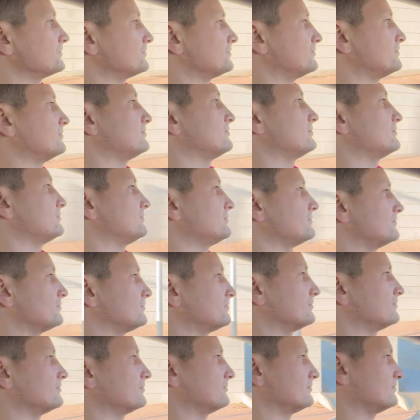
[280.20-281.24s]
itself,
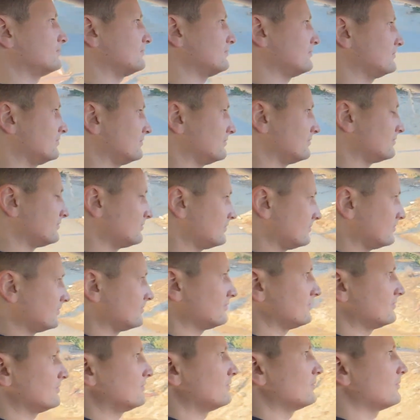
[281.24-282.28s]
but instead it's
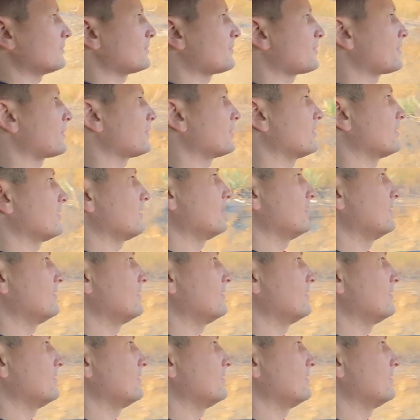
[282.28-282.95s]
charging the